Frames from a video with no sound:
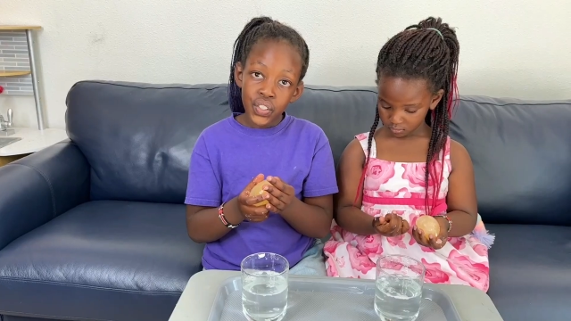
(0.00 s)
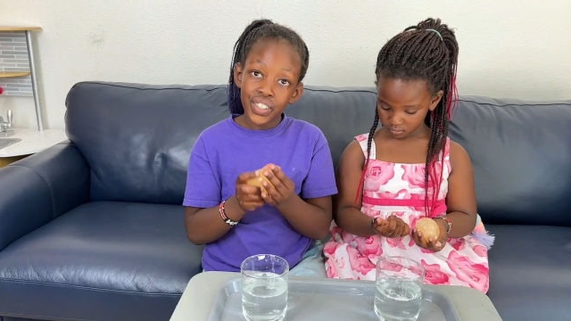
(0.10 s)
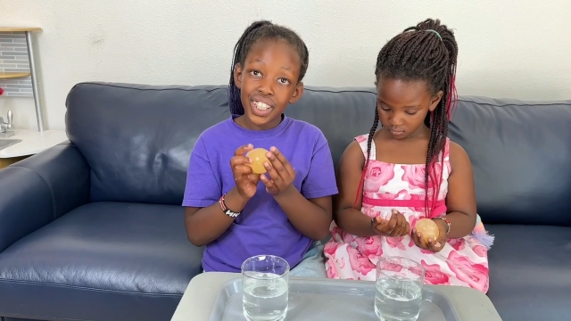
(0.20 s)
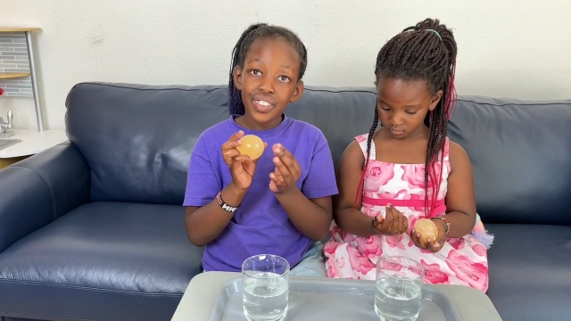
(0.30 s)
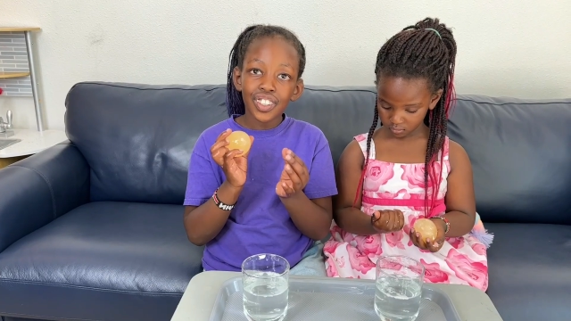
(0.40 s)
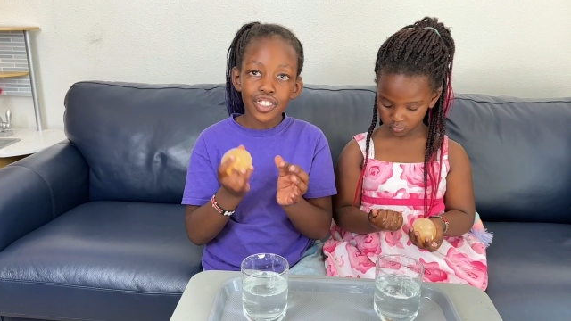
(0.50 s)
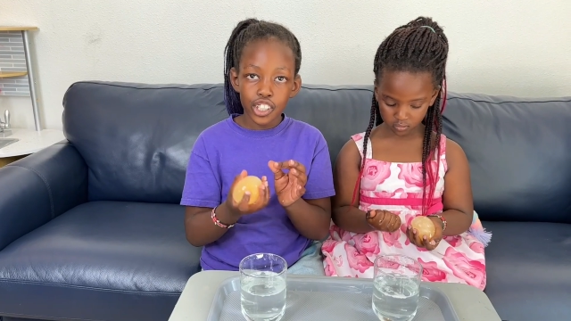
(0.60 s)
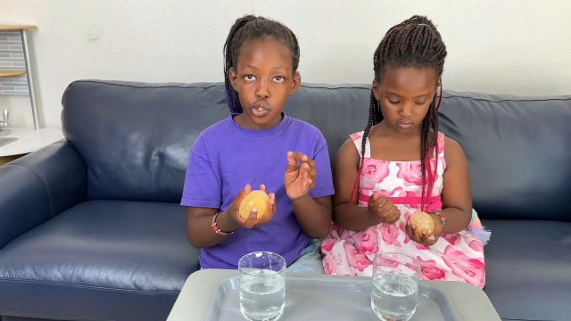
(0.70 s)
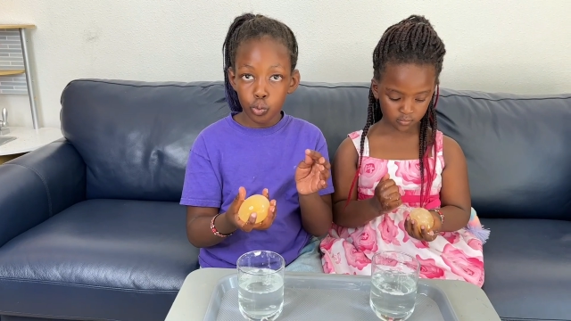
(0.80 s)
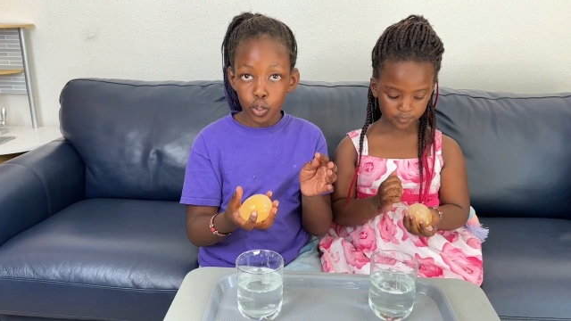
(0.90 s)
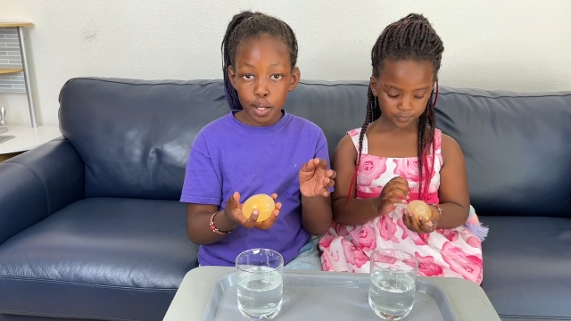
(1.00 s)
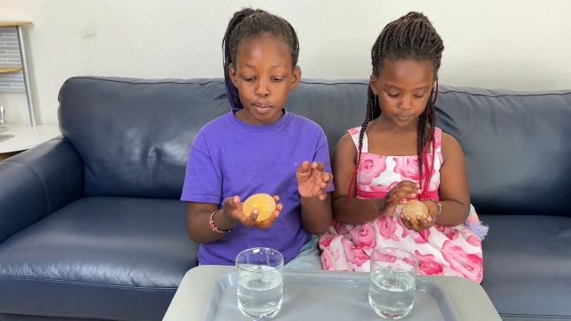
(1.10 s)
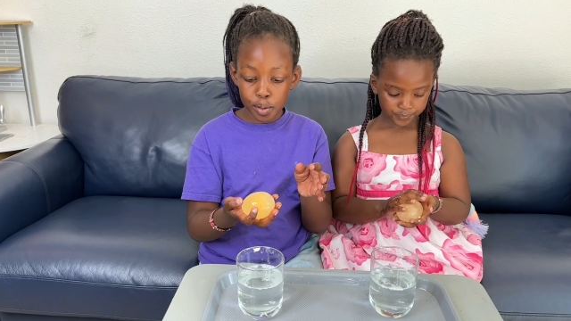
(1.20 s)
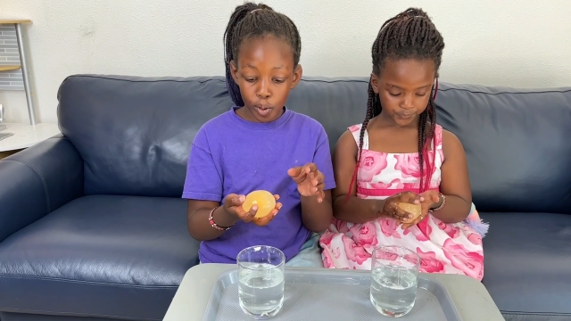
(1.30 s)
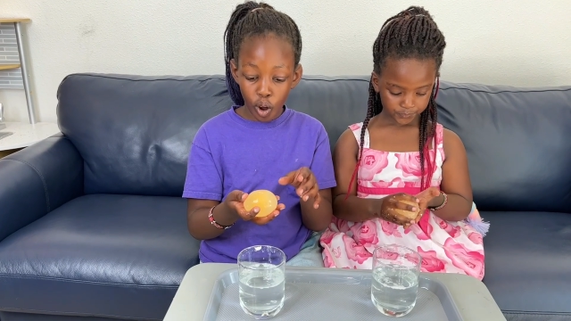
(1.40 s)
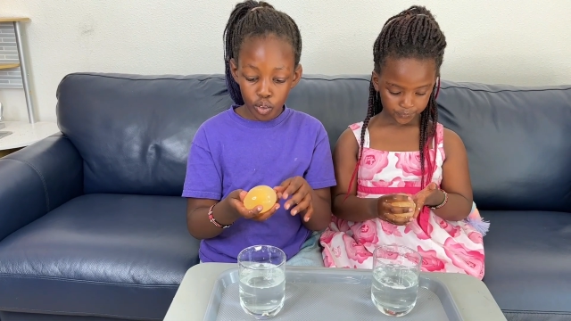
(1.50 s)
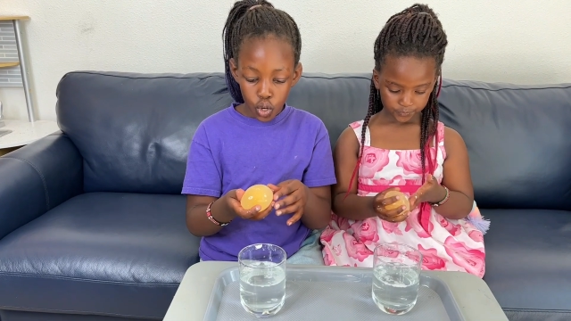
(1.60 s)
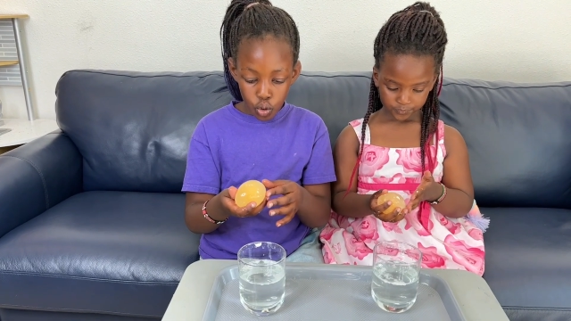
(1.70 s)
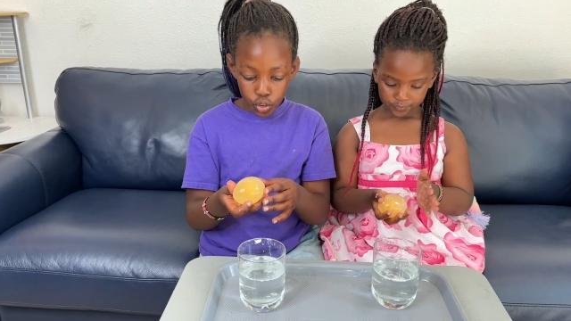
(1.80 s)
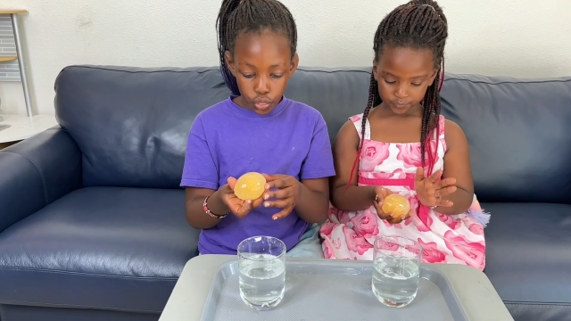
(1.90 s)
Speaker 1: We won't just wipe them
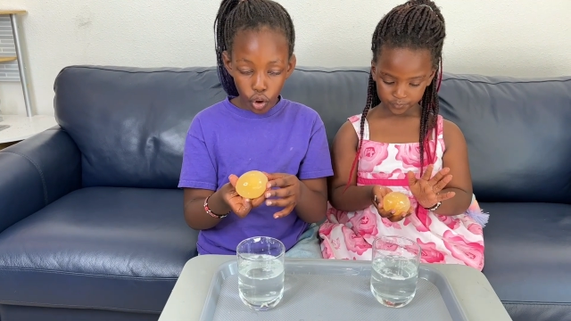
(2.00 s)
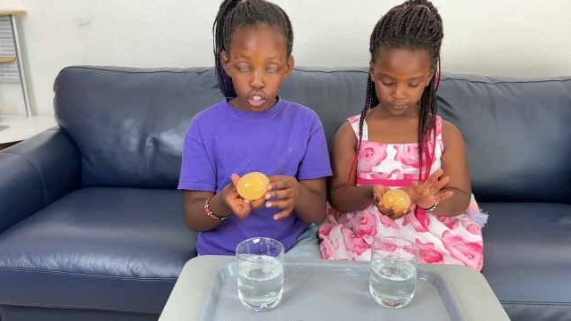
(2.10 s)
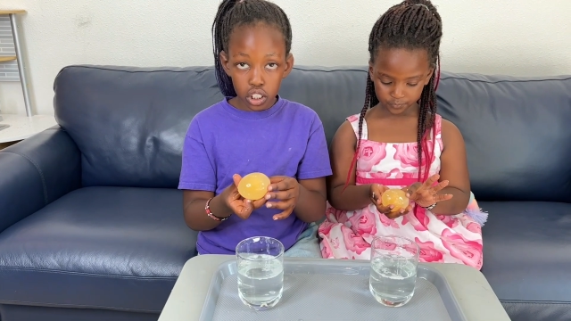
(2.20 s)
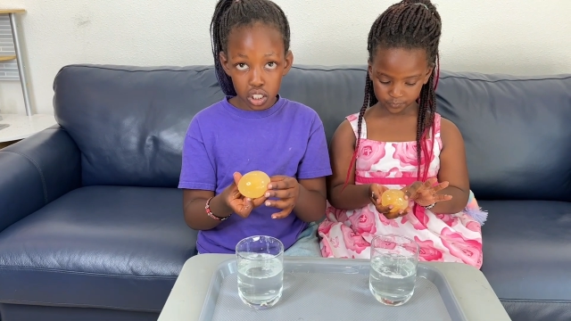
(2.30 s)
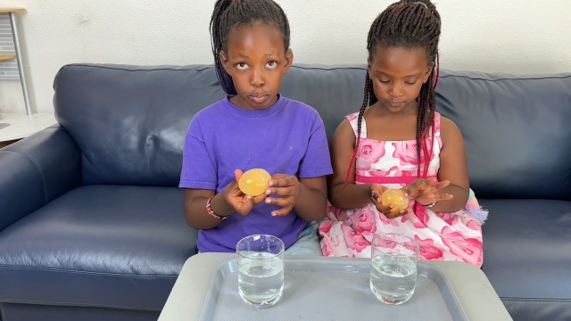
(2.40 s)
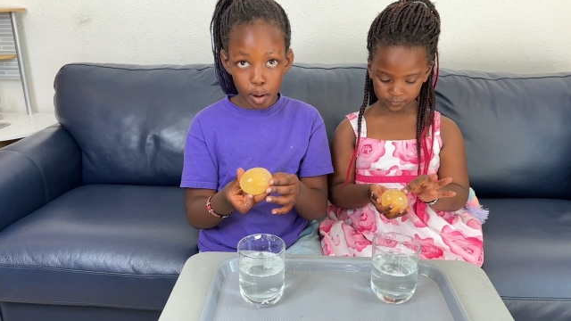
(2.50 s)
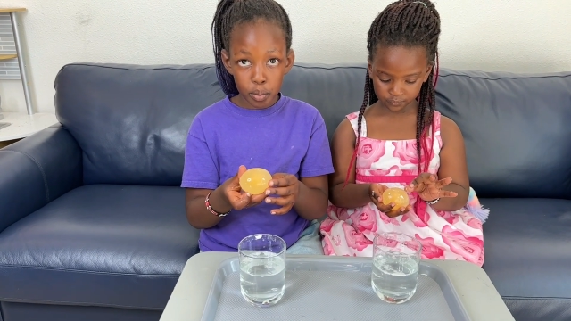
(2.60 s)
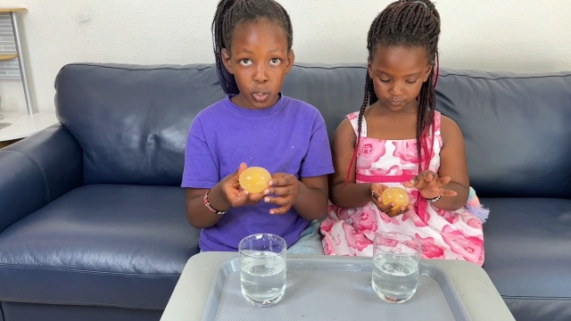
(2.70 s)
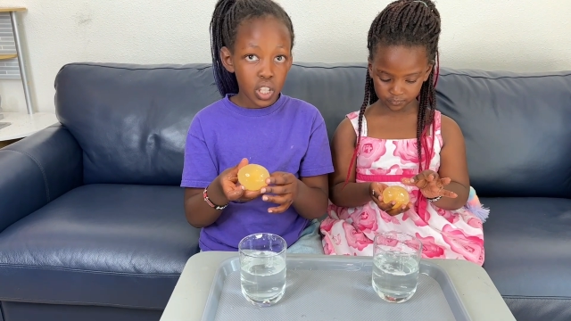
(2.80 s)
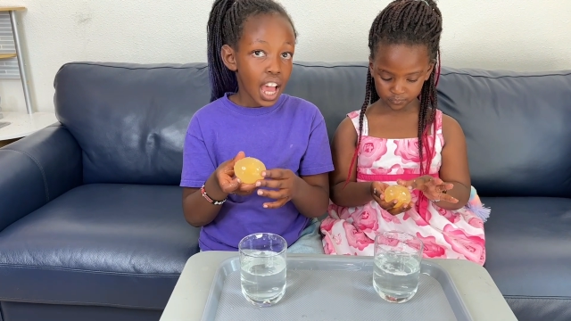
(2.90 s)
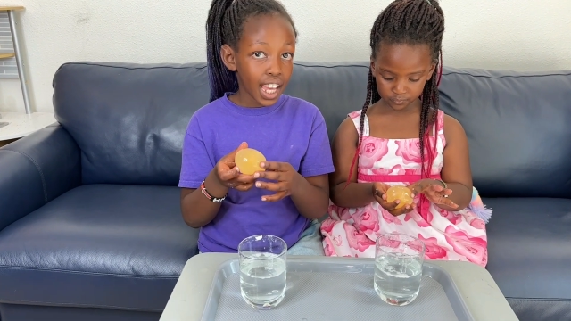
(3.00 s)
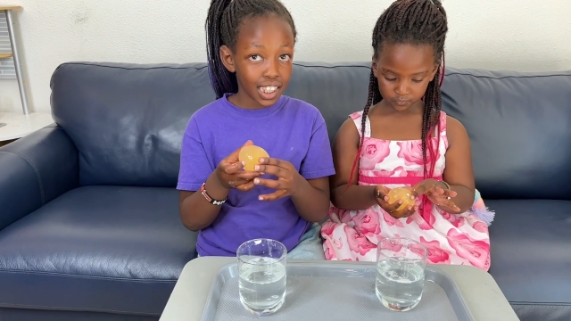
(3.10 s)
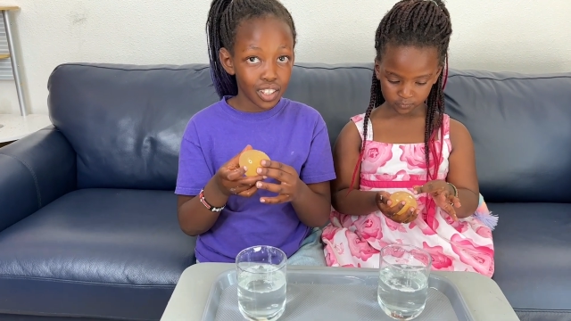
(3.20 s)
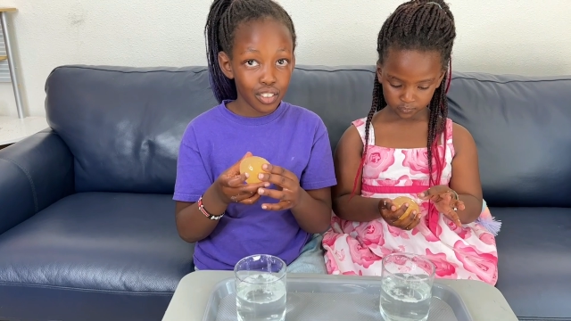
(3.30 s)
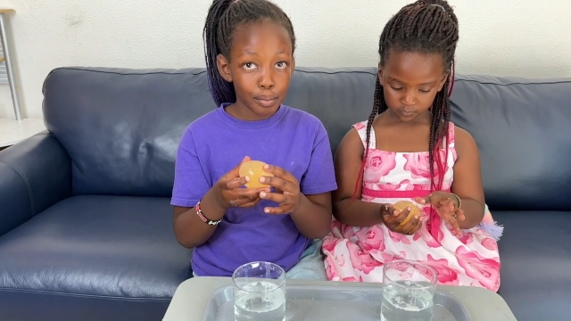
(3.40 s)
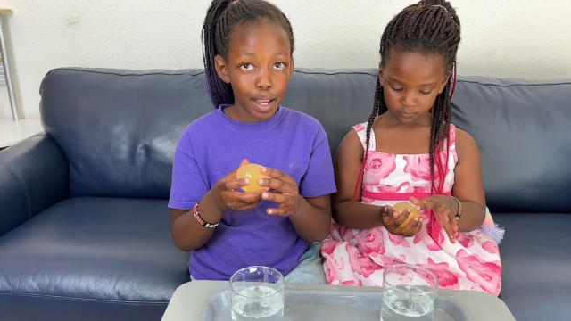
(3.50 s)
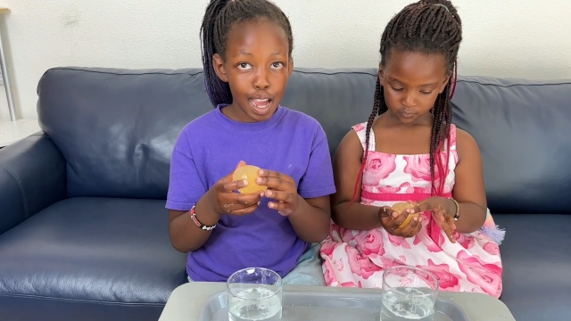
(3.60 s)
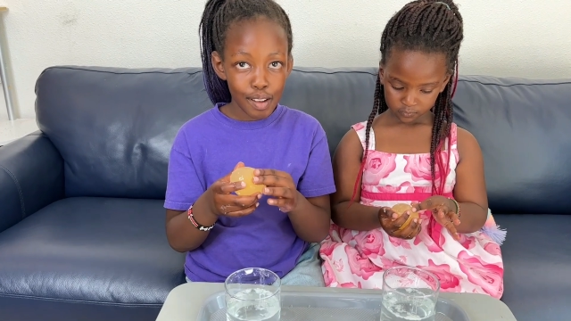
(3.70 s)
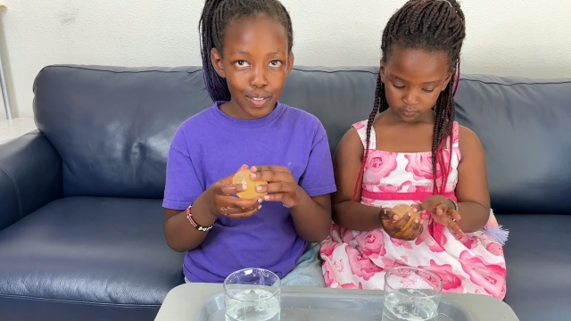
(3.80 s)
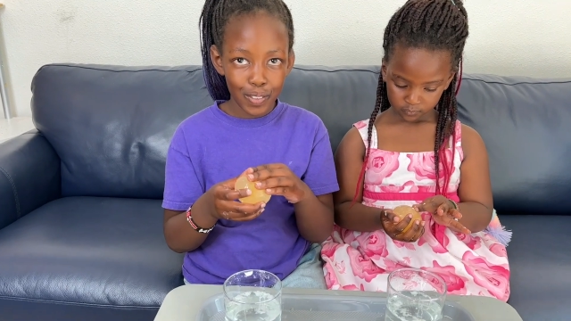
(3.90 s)
off. With all these bubbles, I think we might
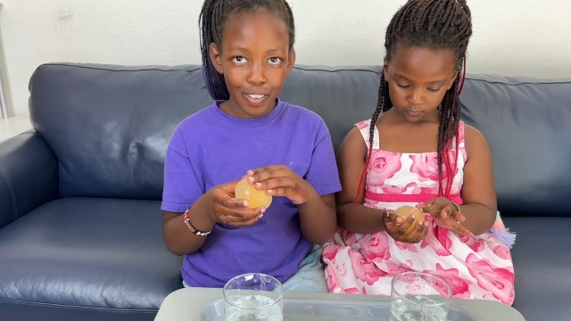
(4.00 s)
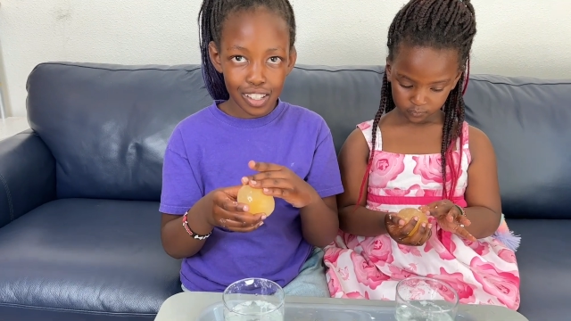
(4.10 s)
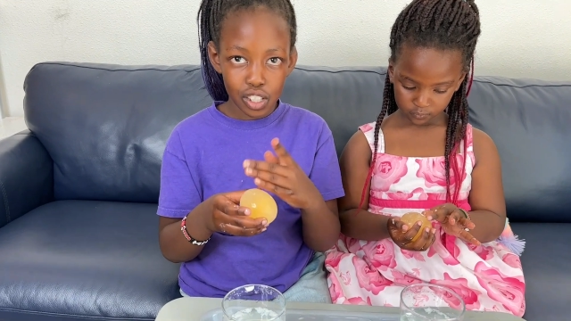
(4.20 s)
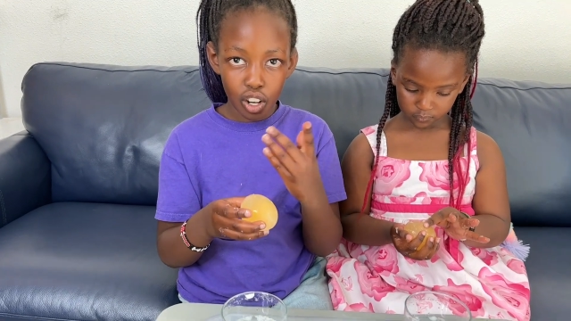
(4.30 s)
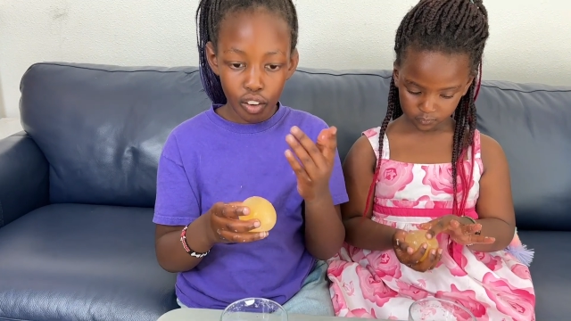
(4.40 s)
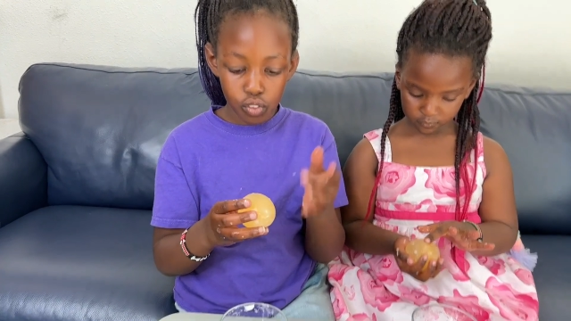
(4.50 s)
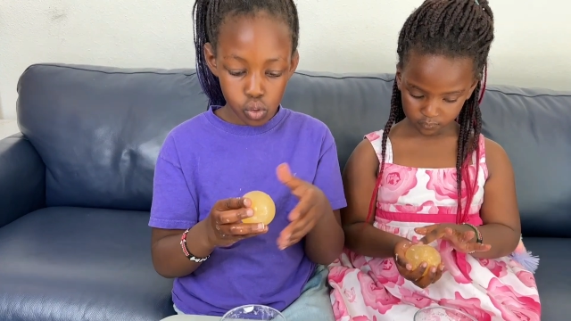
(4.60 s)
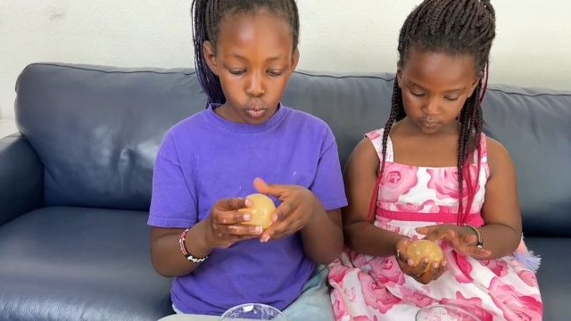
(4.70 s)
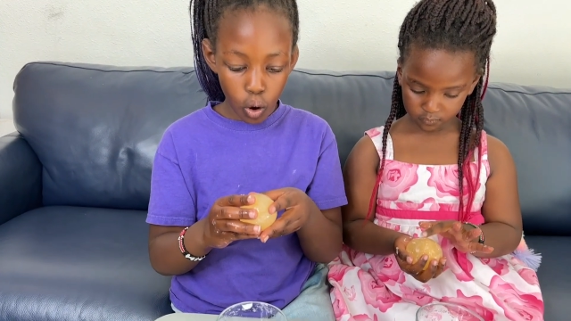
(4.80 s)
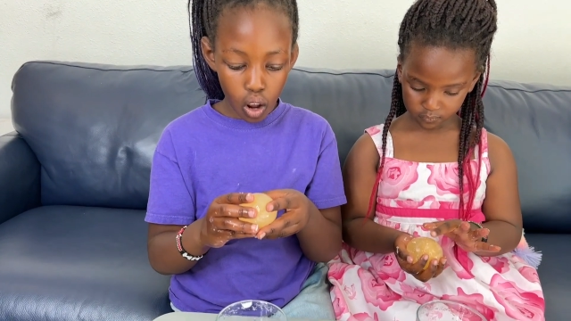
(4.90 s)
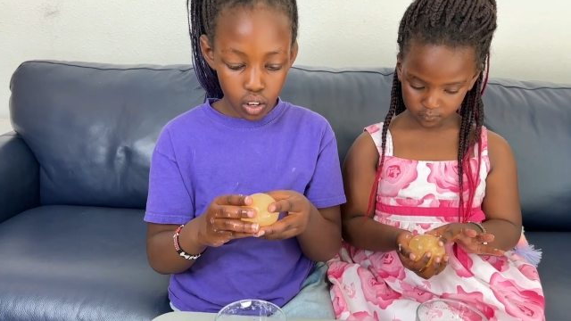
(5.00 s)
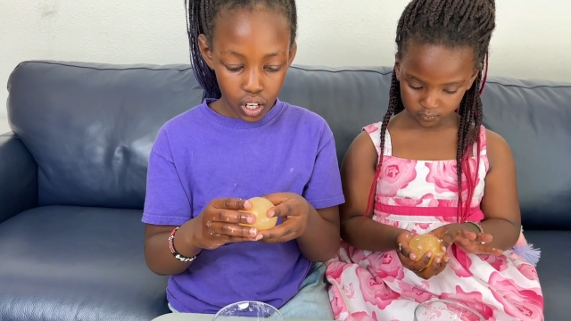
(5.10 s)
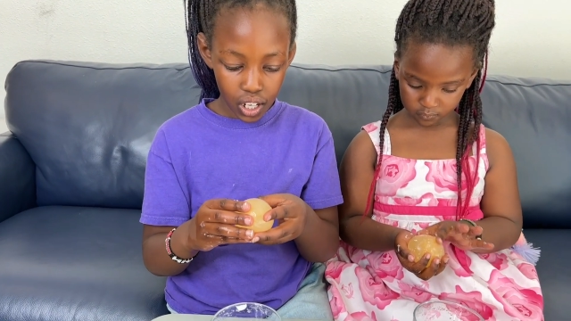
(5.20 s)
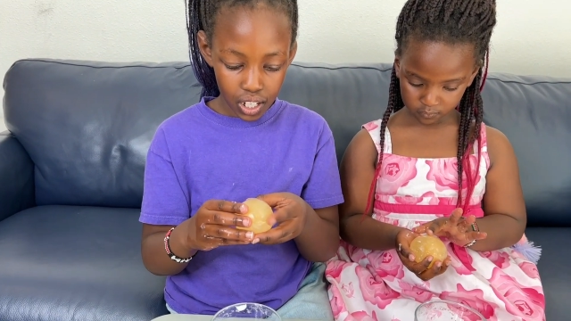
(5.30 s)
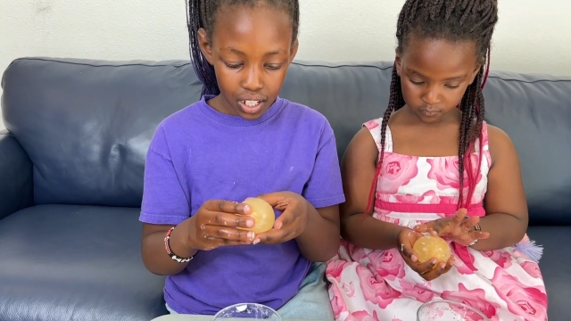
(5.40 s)
have to wash it off with water.